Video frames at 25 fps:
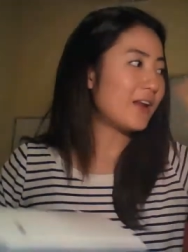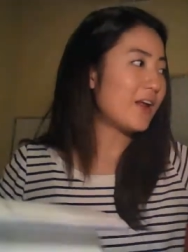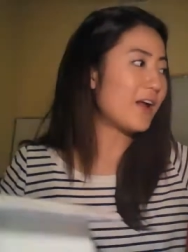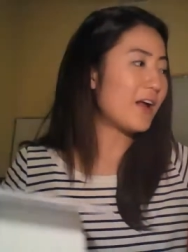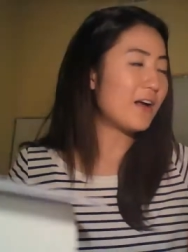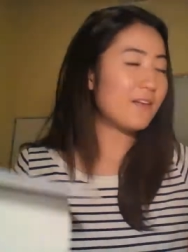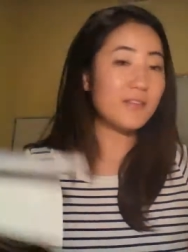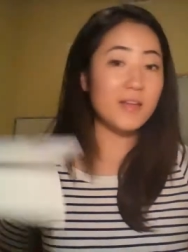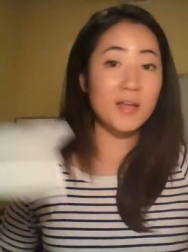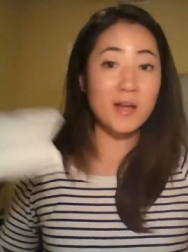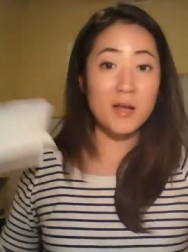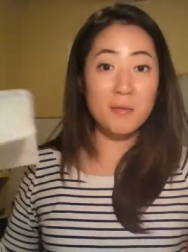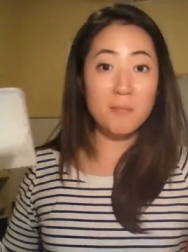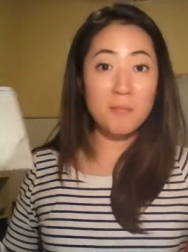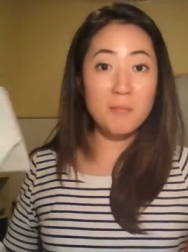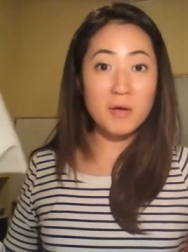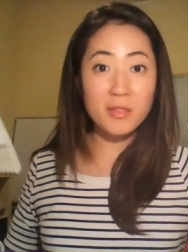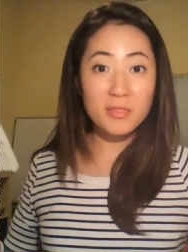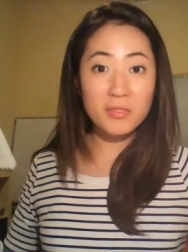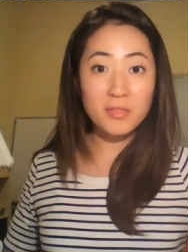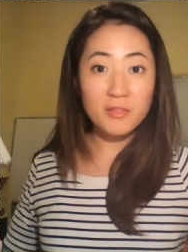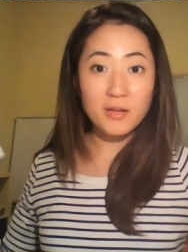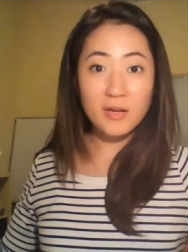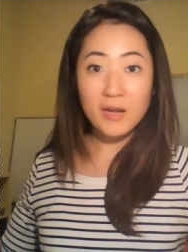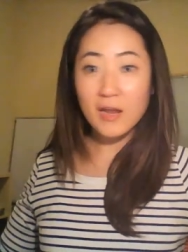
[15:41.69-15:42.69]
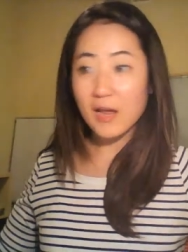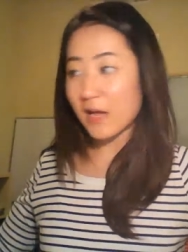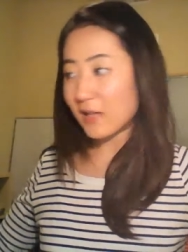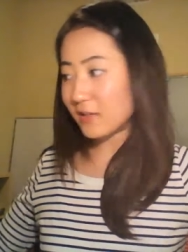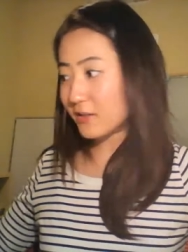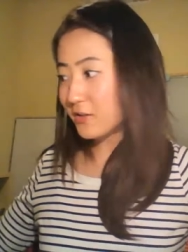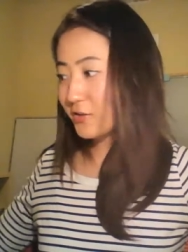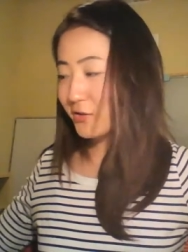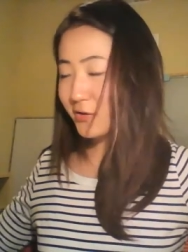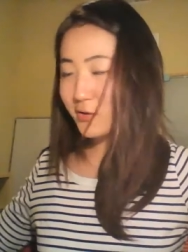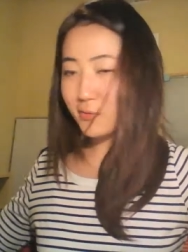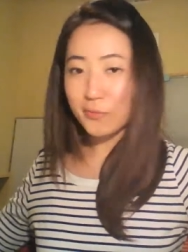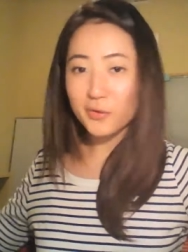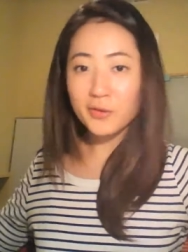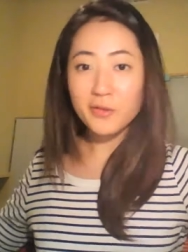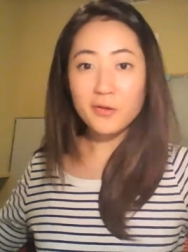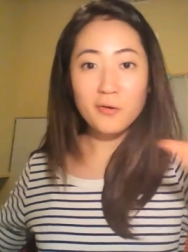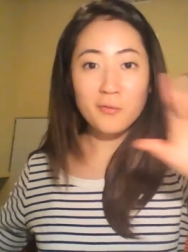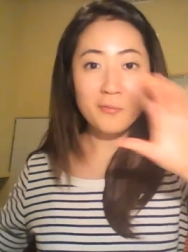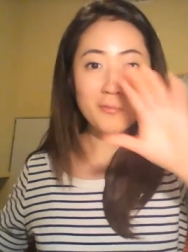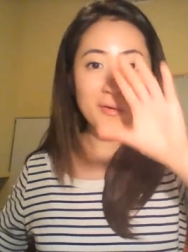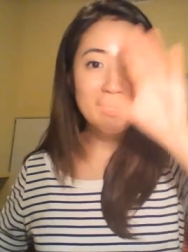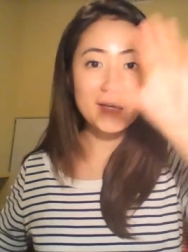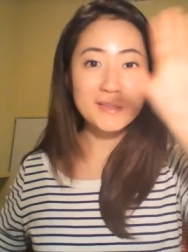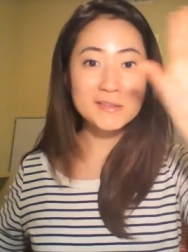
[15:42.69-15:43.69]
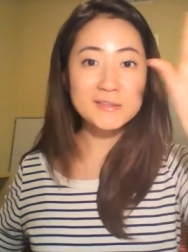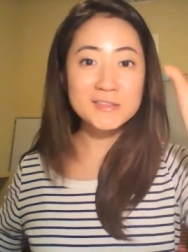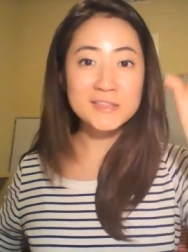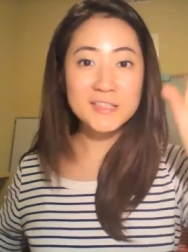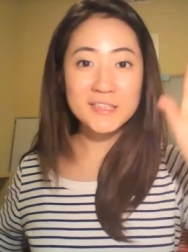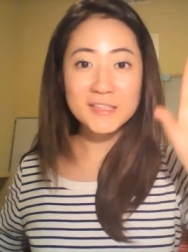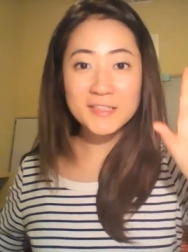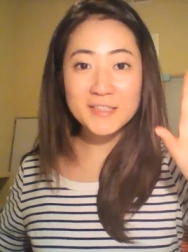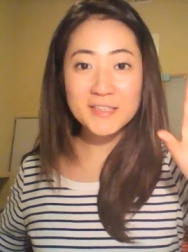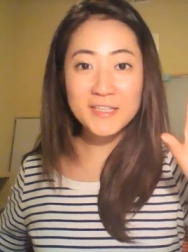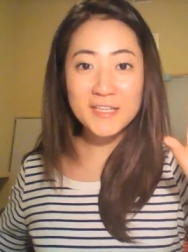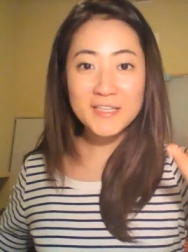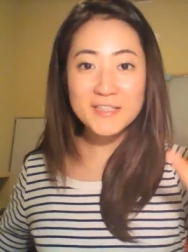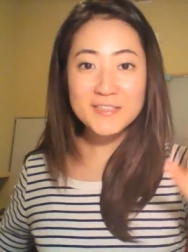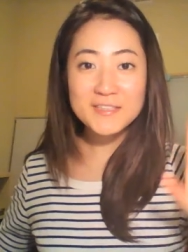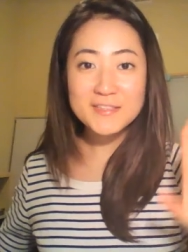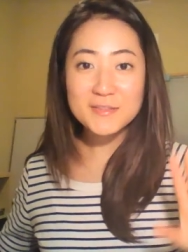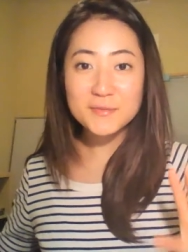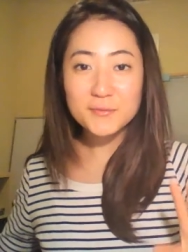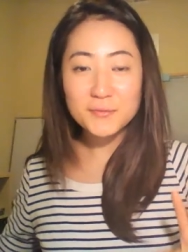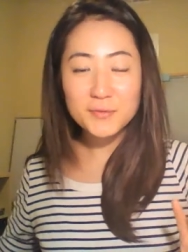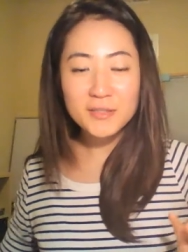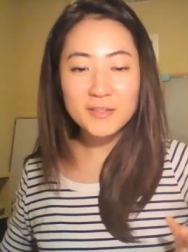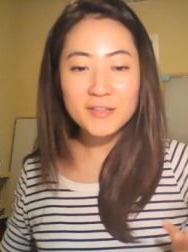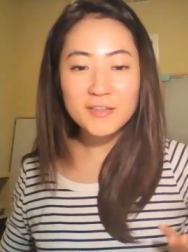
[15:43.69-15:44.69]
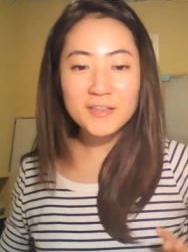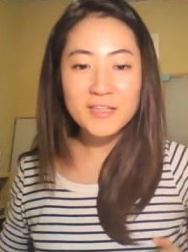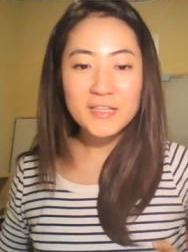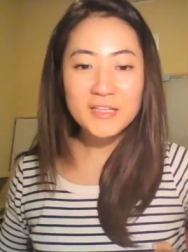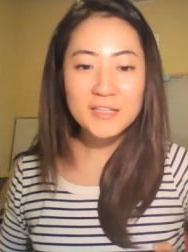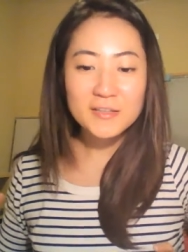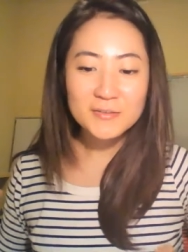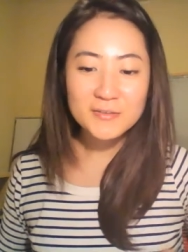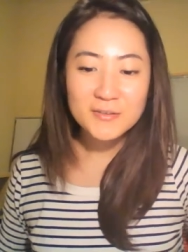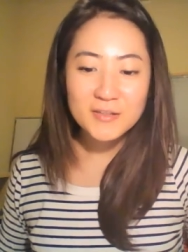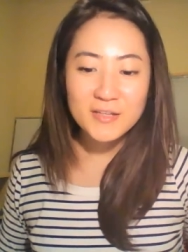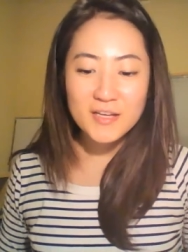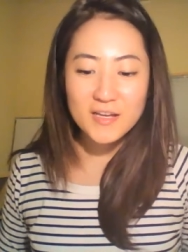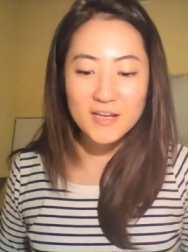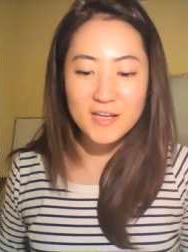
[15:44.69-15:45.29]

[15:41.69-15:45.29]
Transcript: I have like a monthly calendar with all my study dates written down.